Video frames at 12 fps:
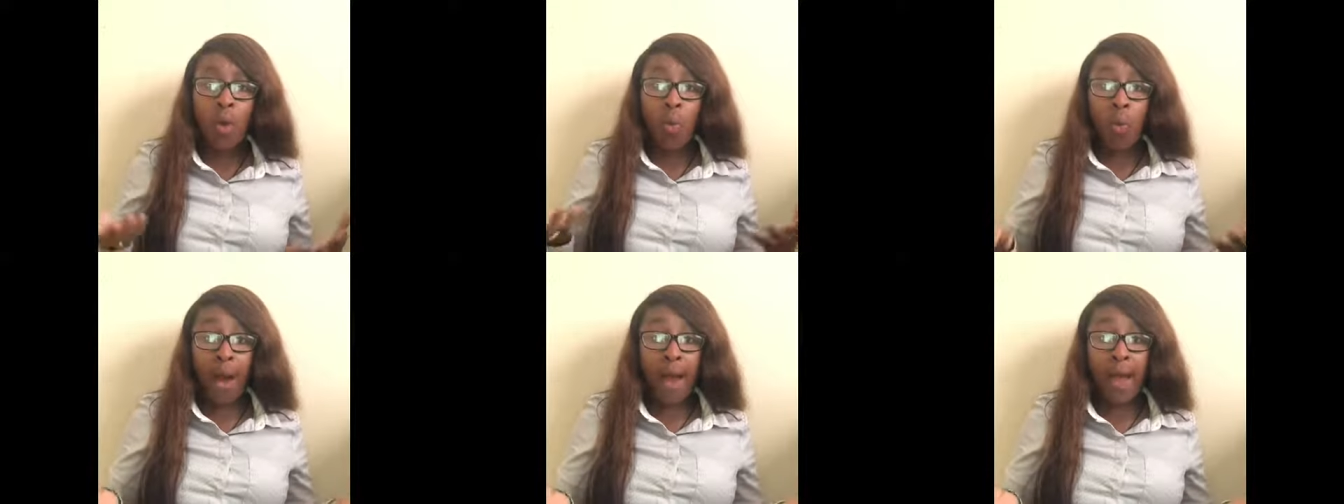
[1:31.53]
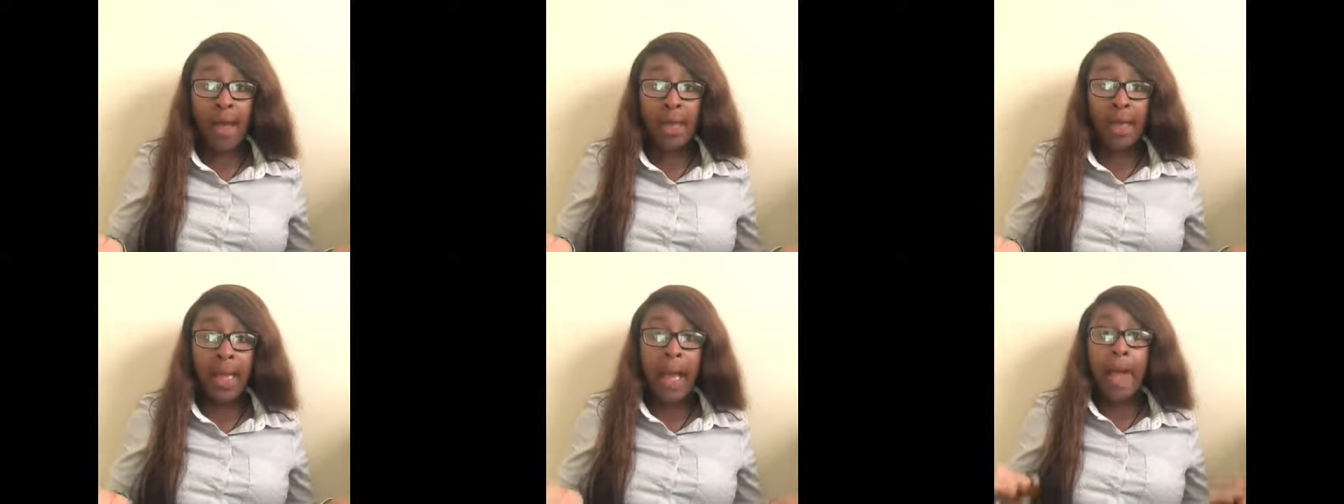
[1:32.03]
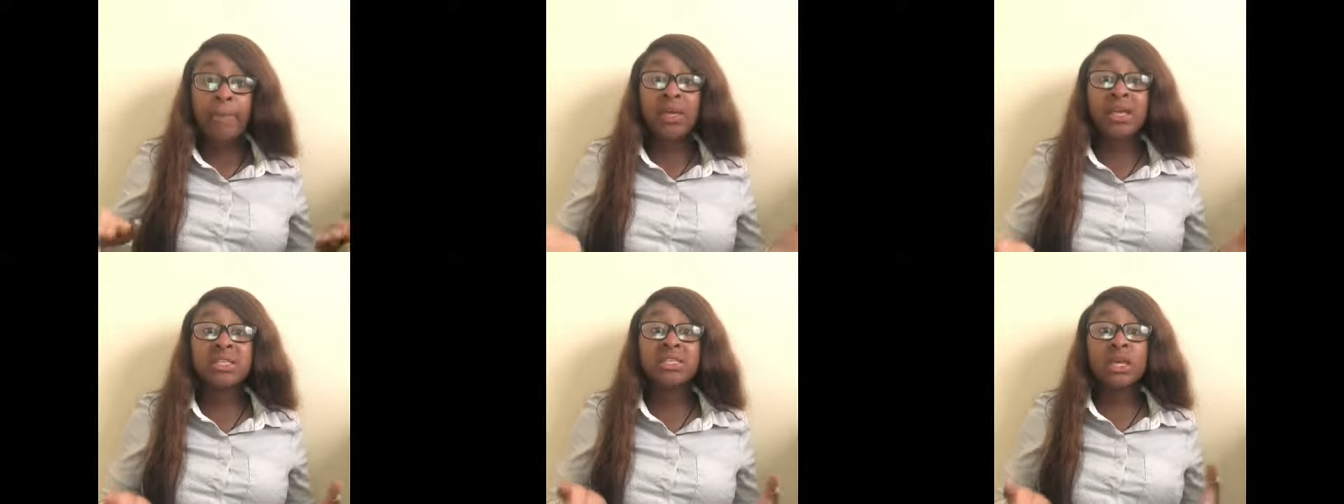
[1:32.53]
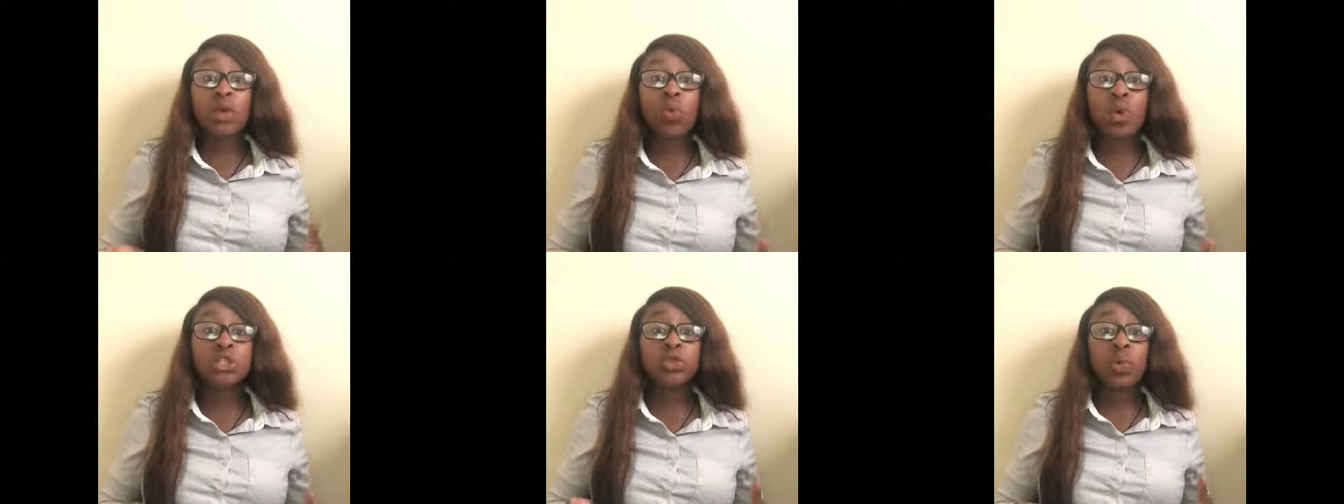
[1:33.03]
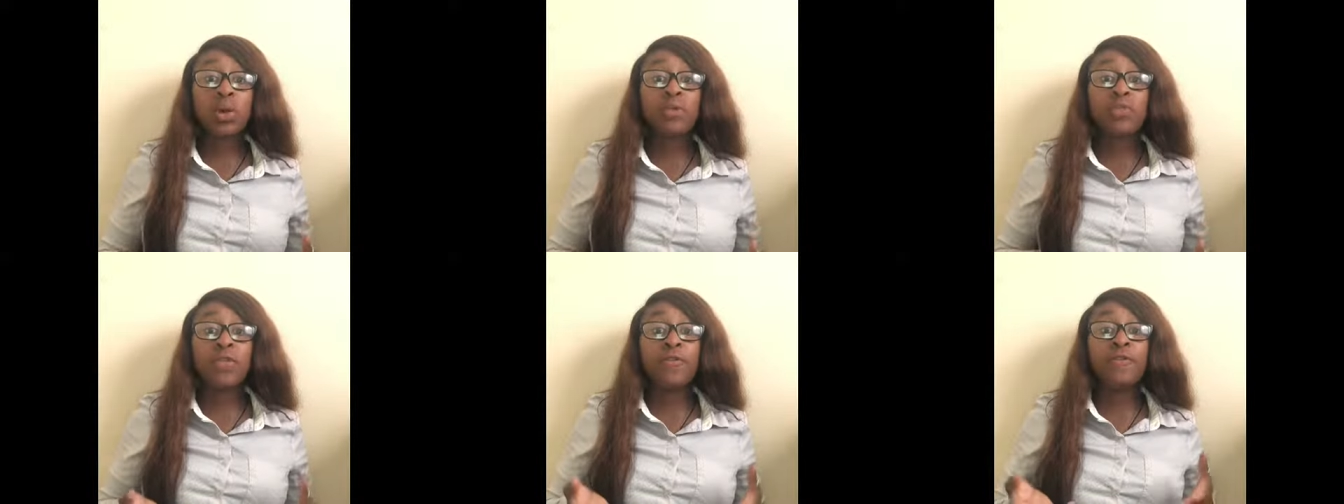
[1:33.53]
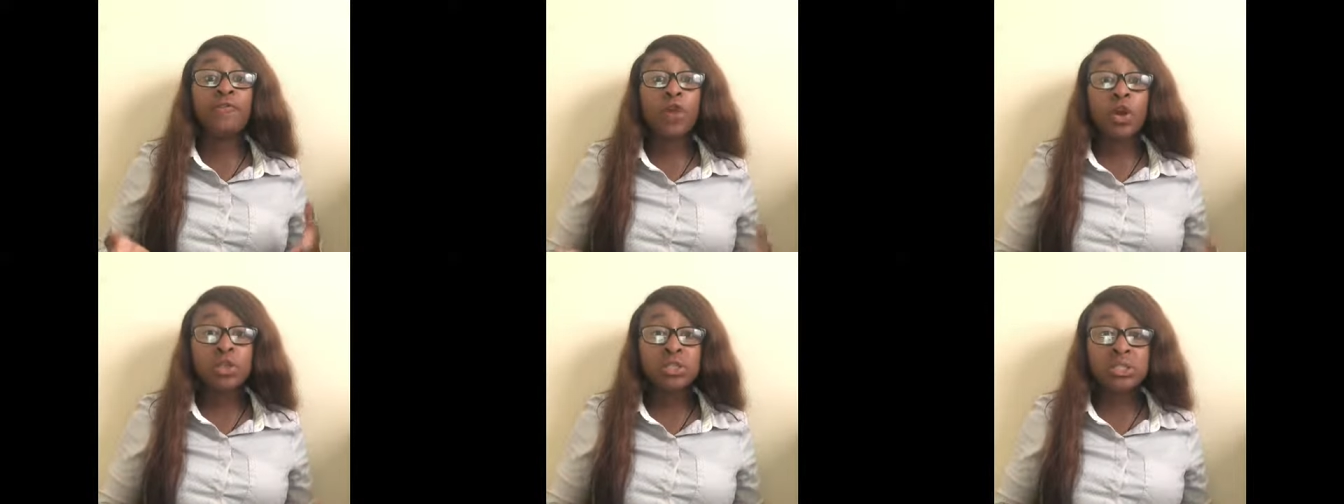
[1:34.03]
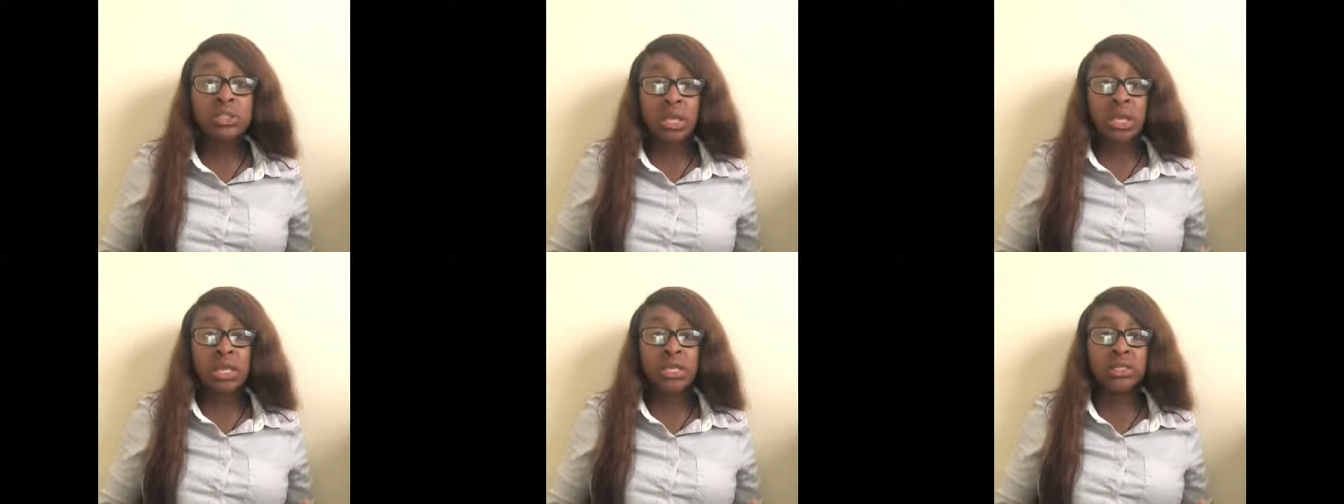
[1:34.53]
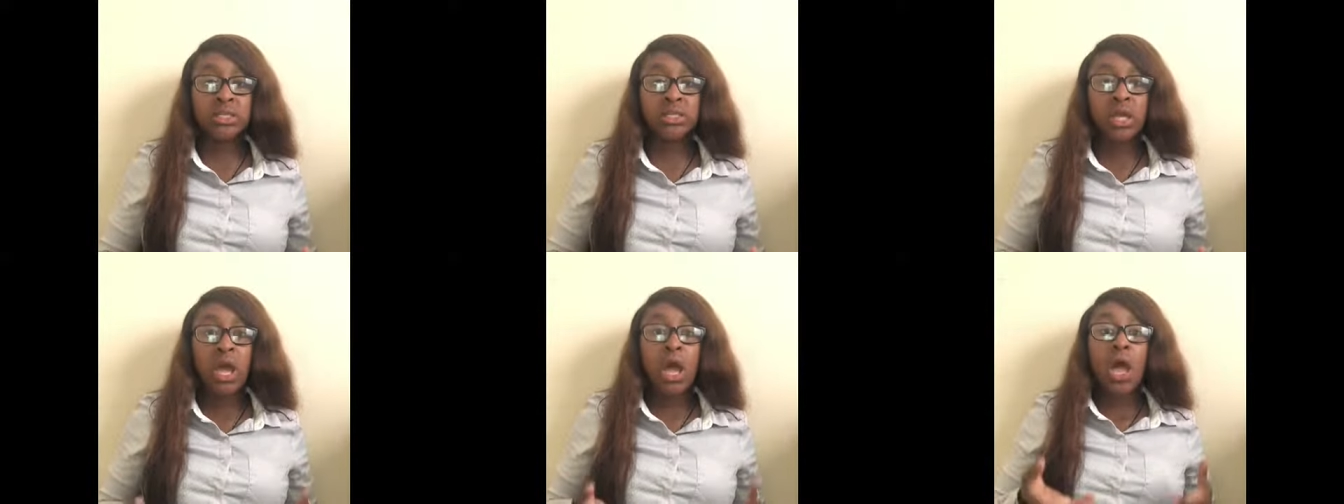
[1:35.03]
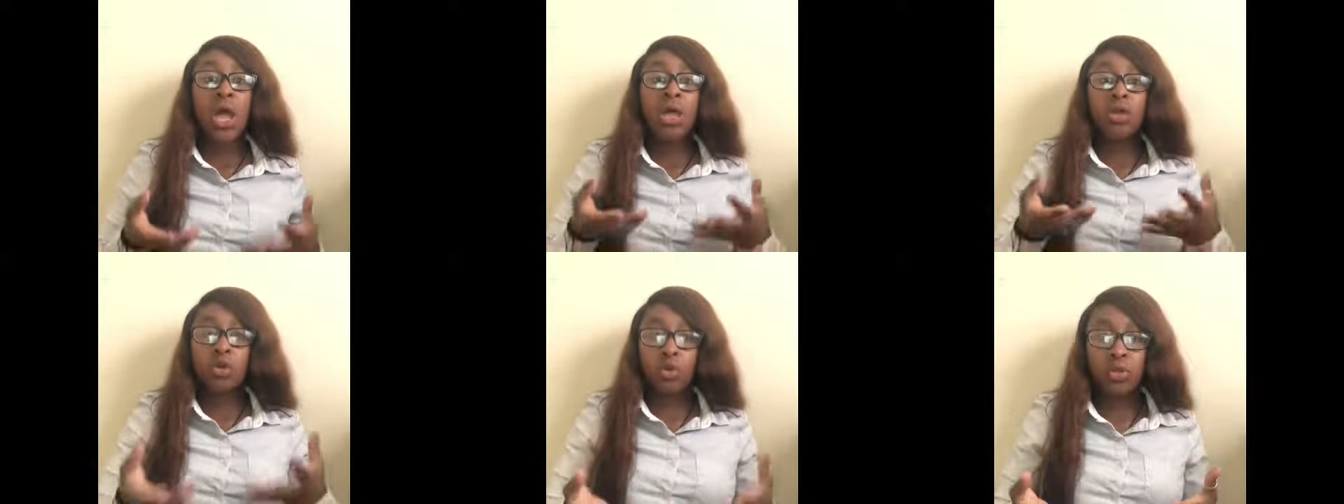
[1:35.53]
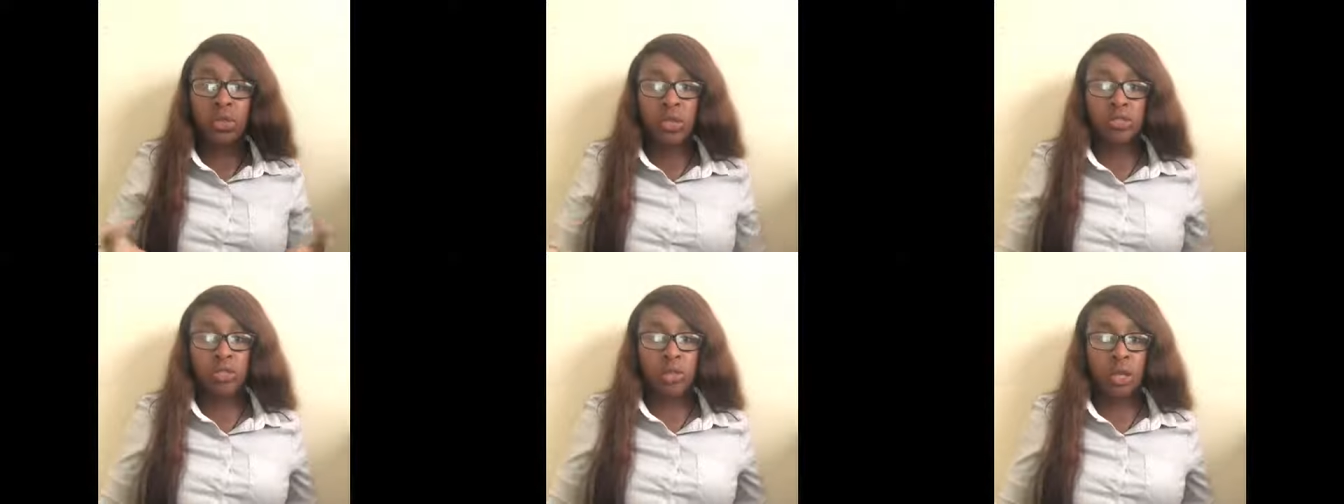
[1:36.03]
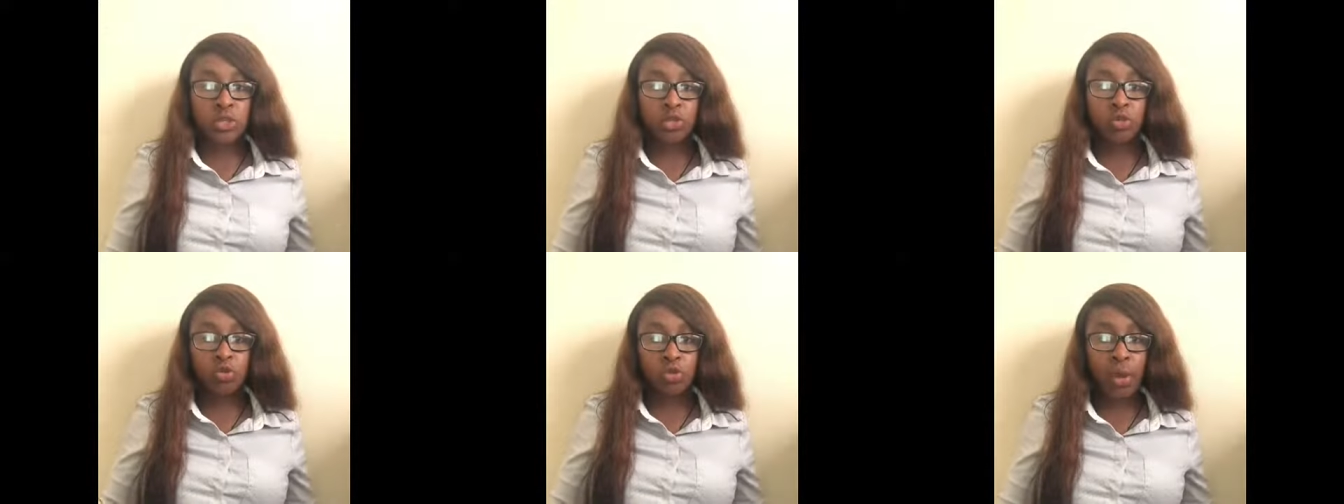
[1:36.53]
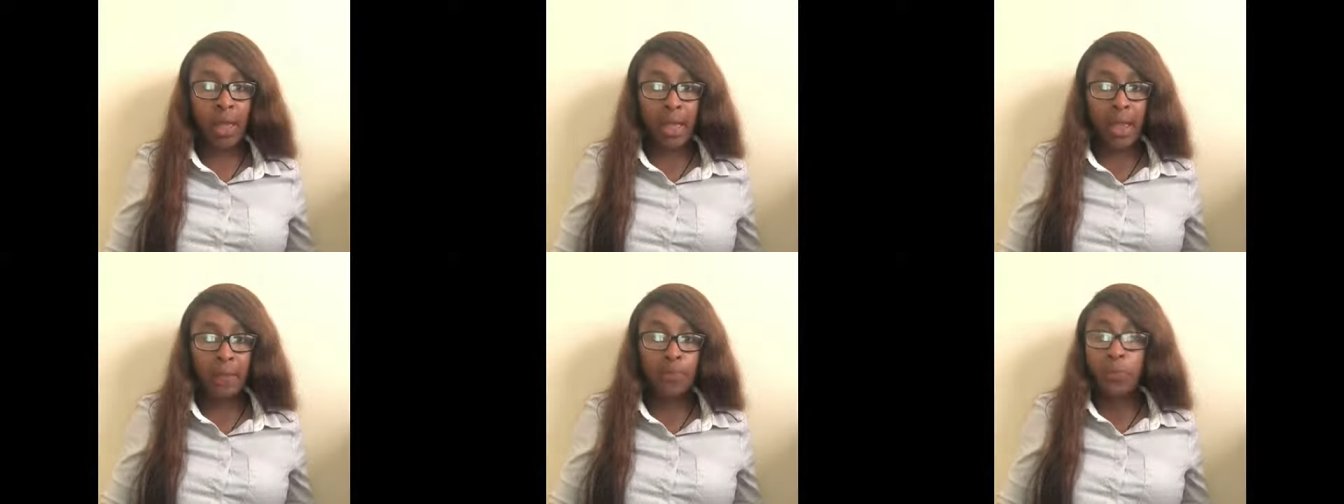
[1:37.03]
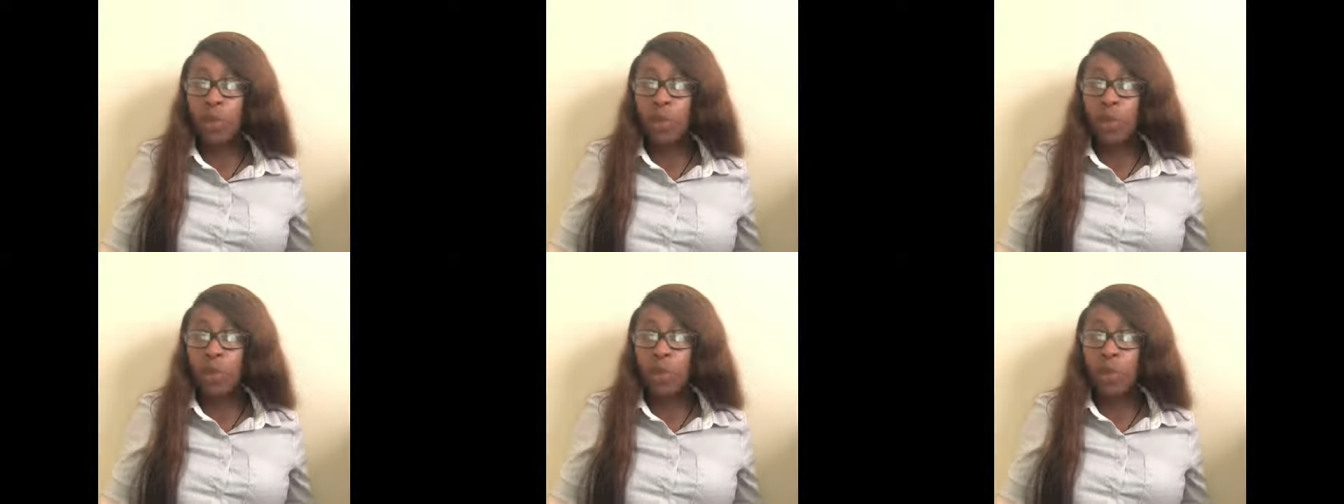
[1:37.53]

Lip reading: Why? Because it was one of the first things during the international trade.